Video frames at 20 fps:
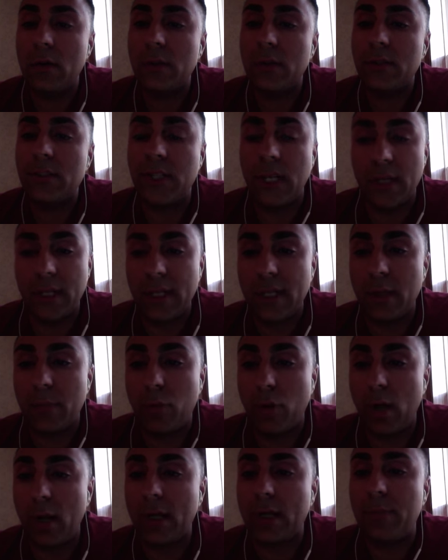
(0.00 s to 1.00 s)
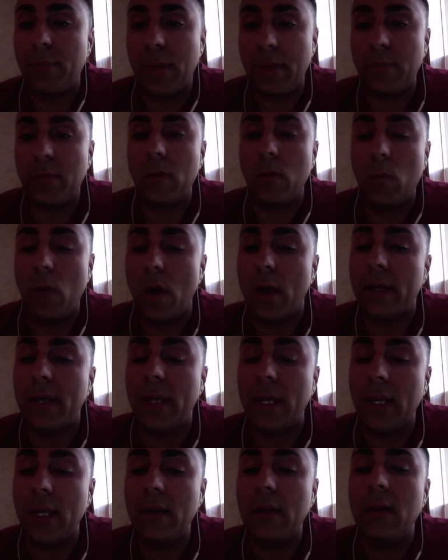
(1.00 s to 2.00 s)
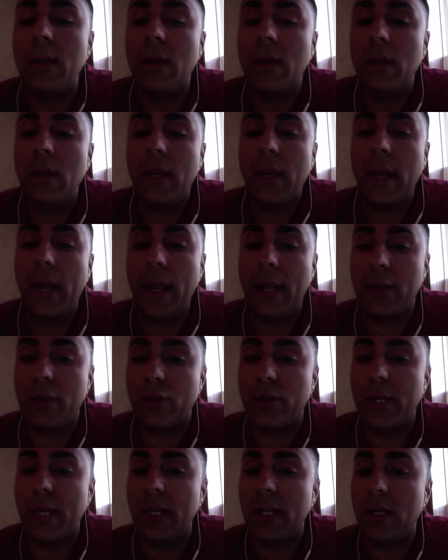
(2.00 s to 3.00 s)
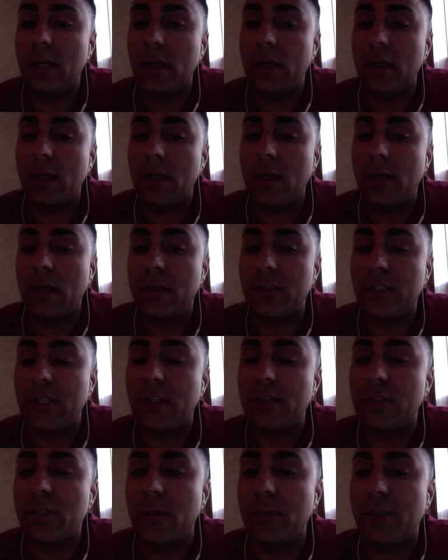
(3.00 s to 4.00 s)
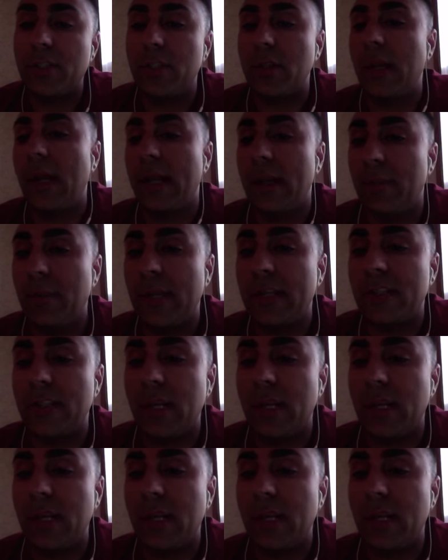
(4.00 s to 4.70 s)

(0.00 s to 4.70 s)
selling a product. People are walking in, and you're getting a sales commission and a base